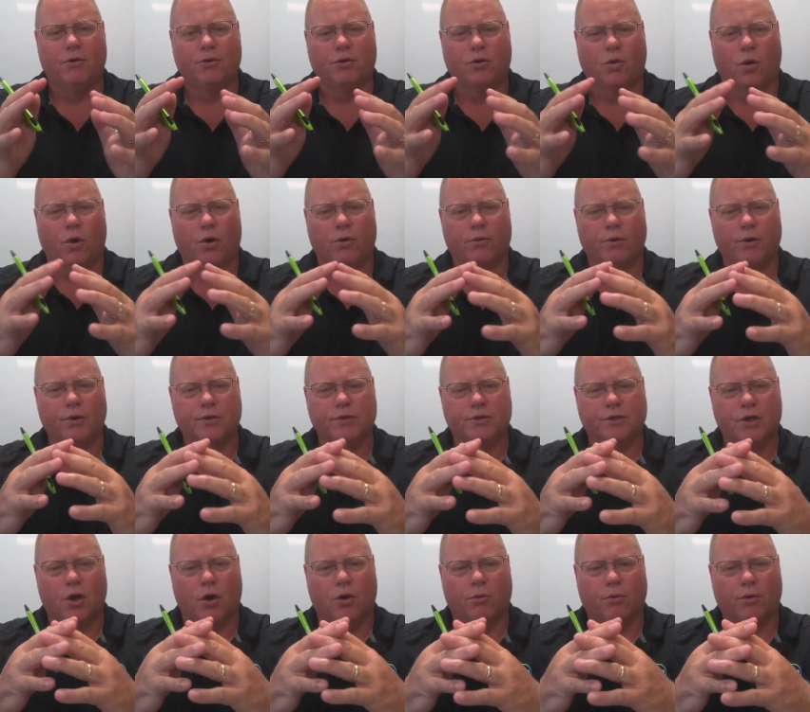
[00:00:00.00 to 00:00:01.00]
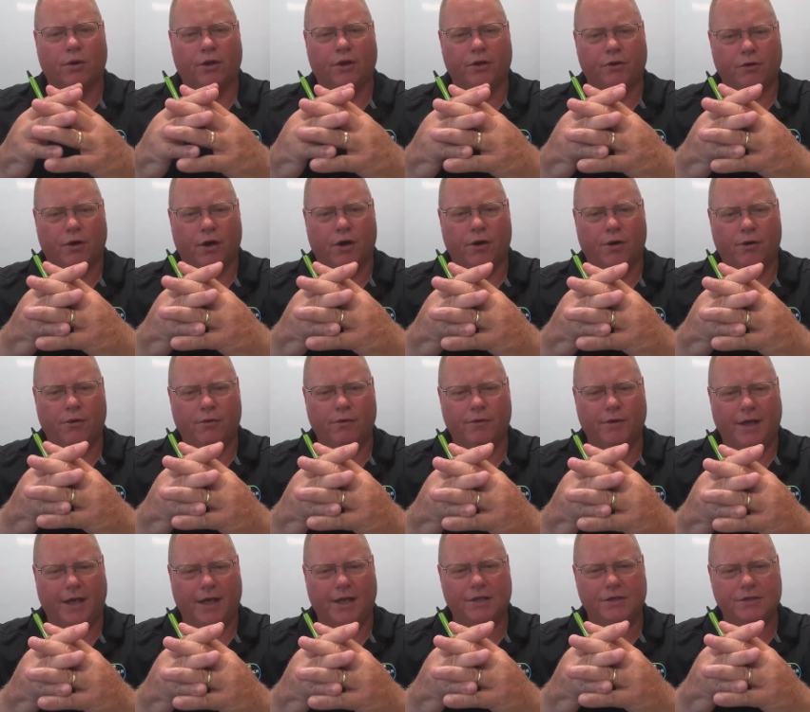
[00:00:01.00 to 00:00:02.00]
Corn roots don't really grow
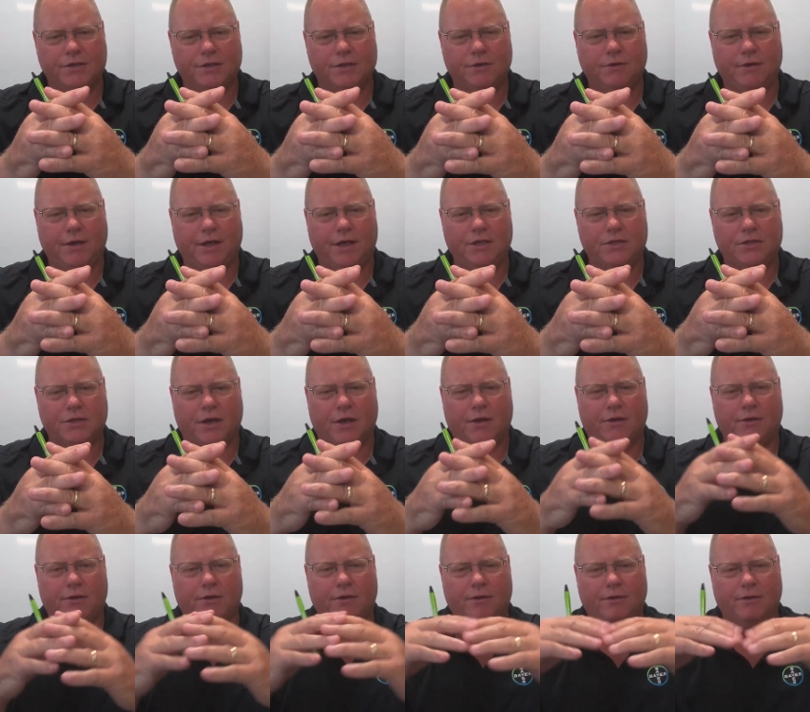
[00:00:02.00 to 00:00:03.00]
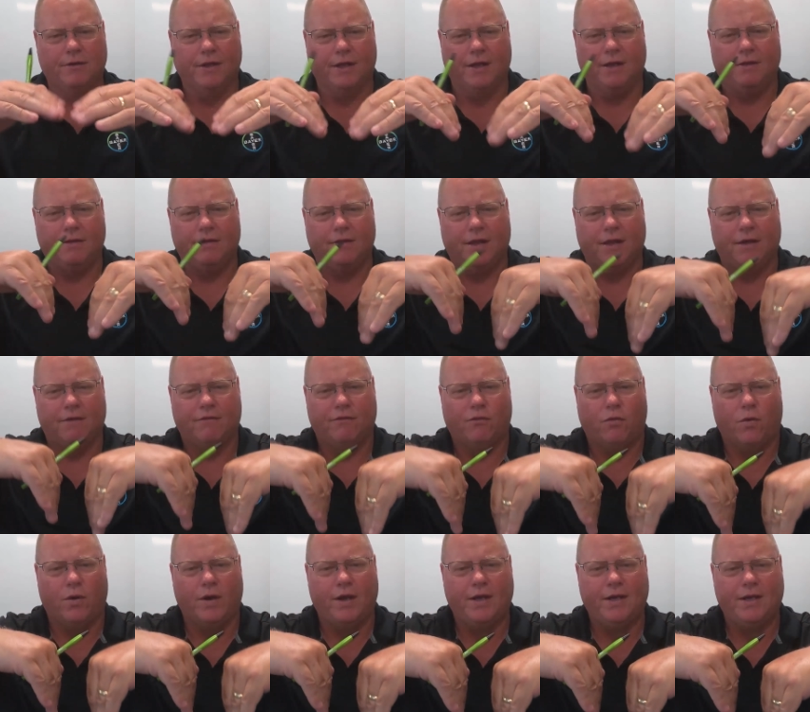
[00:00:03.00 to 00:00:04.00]
into each other. They
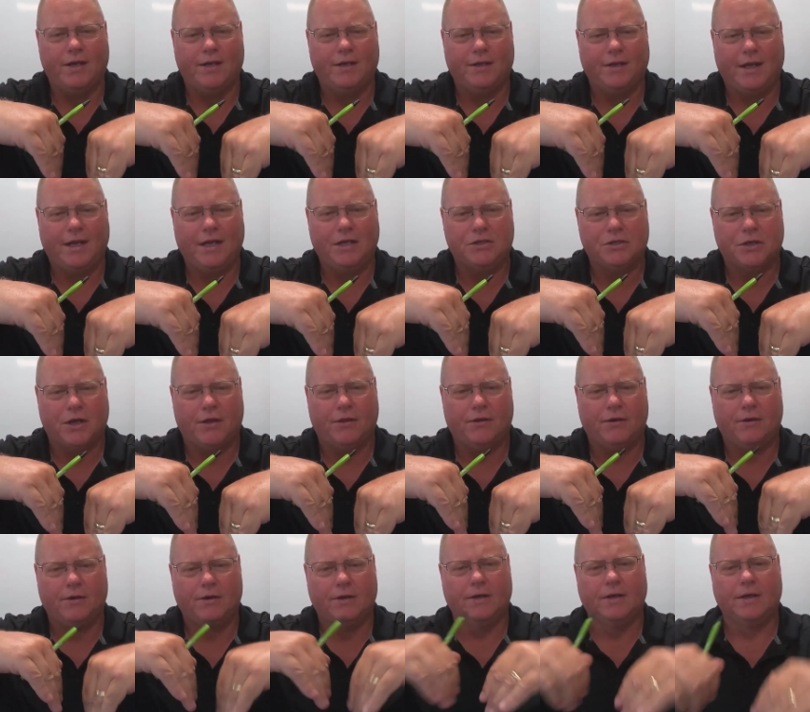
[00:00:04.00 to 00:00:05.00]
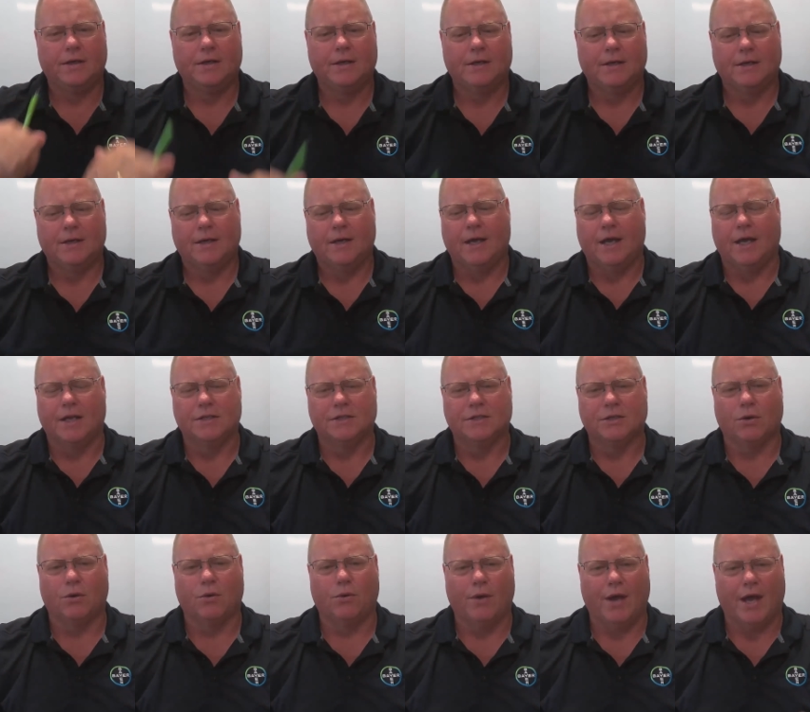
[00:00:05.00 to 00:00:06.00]
avoid each other. And
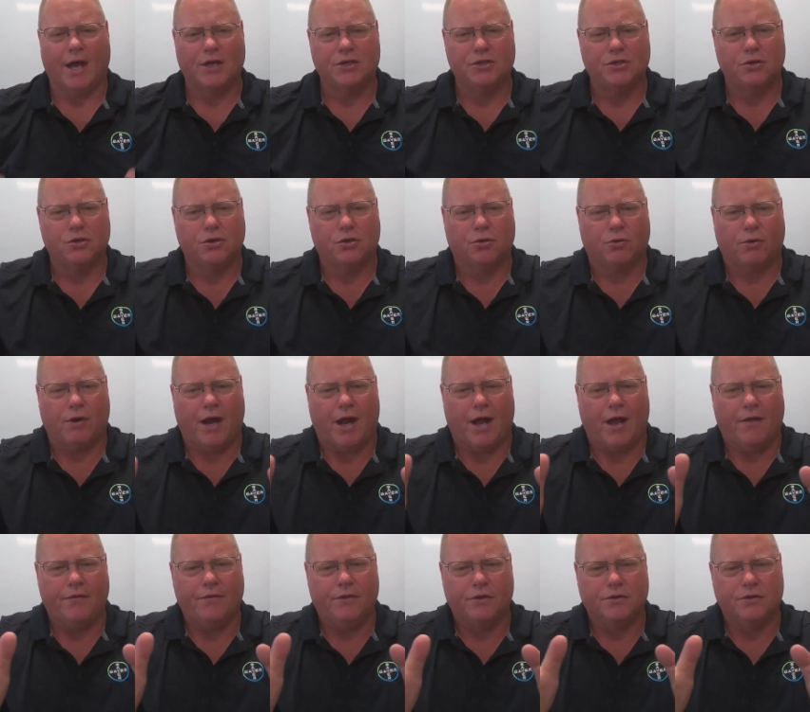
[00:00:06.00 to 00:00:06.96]
so as you crowd